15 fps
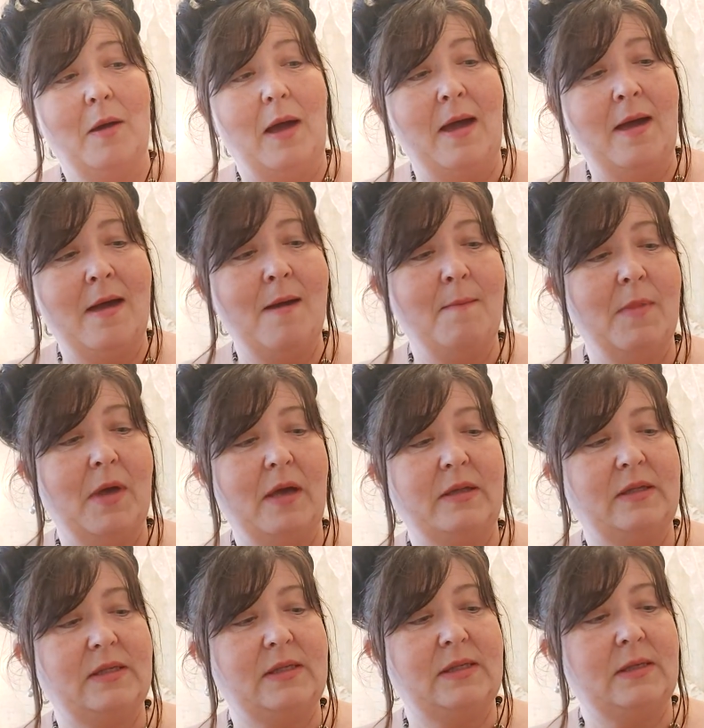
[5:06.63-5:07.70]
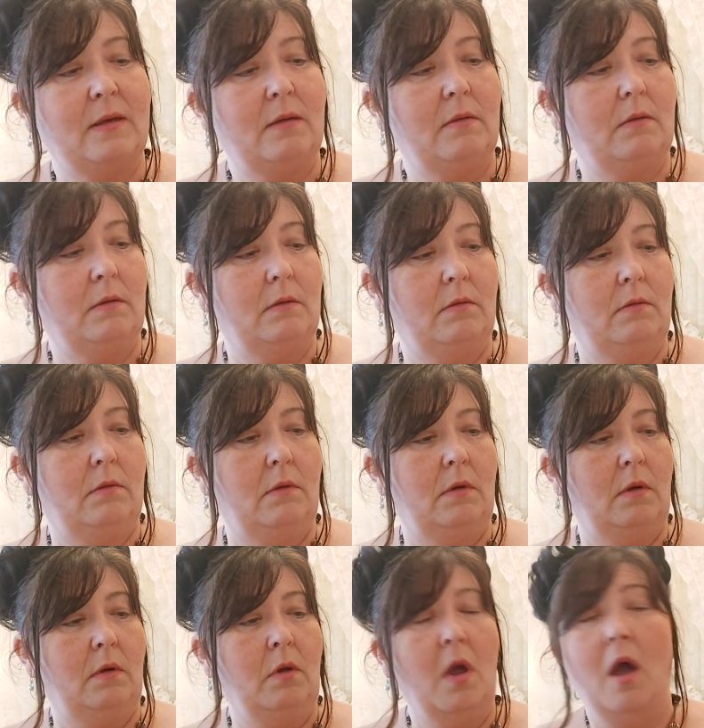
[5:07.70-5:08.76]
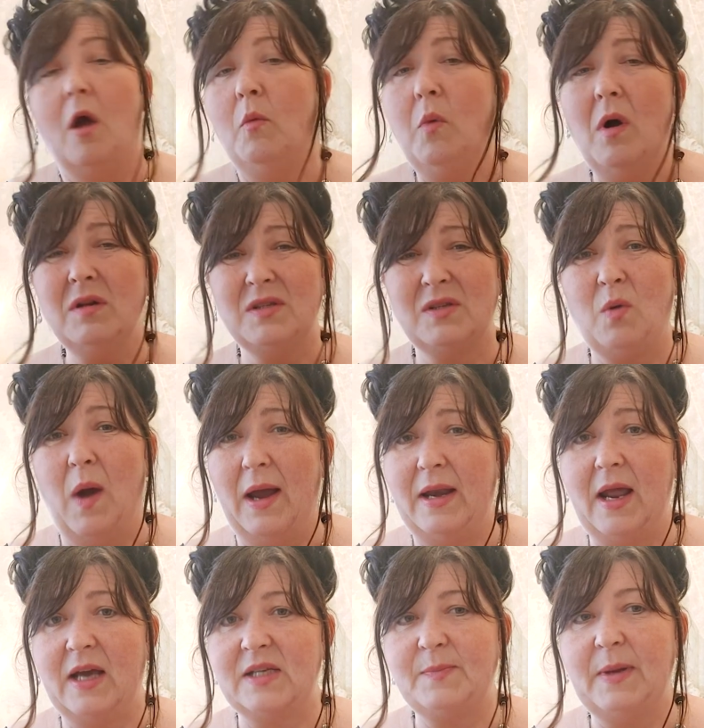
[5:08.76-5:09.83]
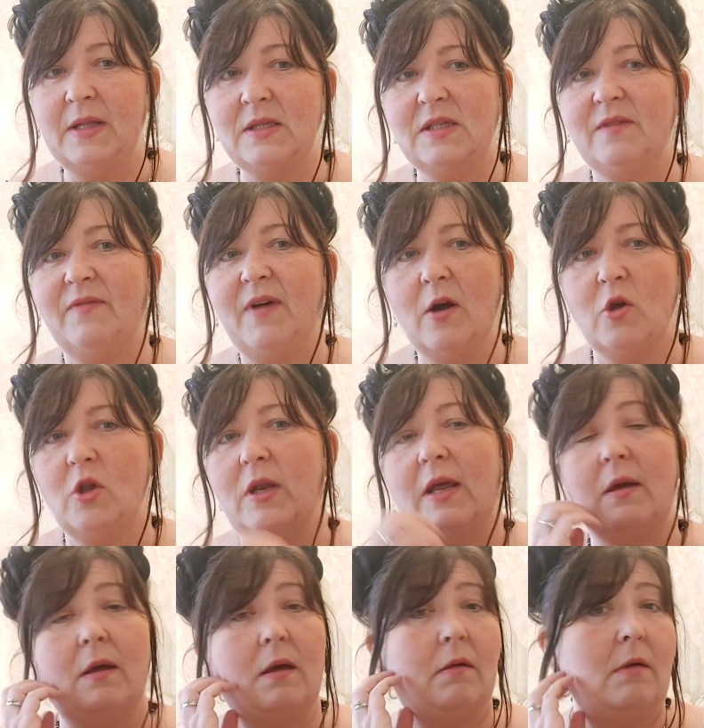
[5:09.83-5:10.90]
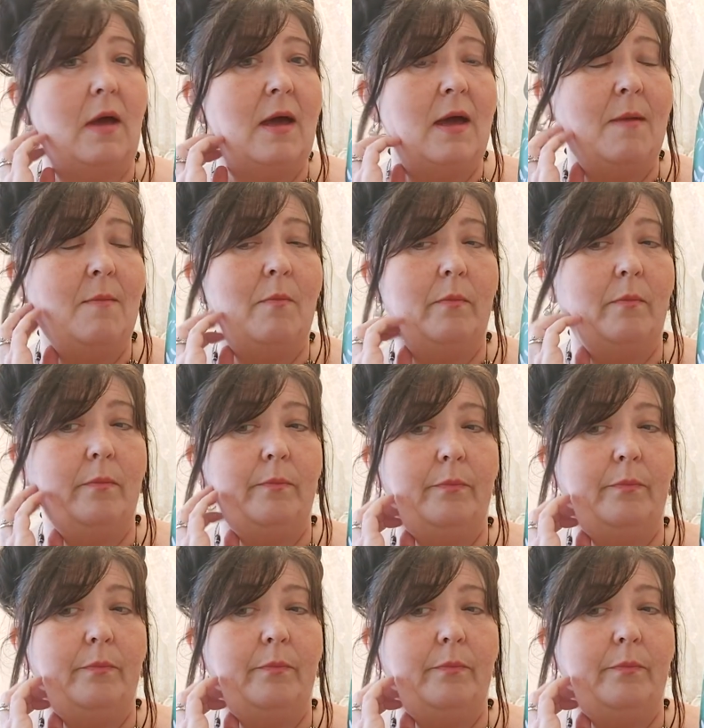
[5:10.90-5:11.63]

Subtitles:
It was quite expensive actually, when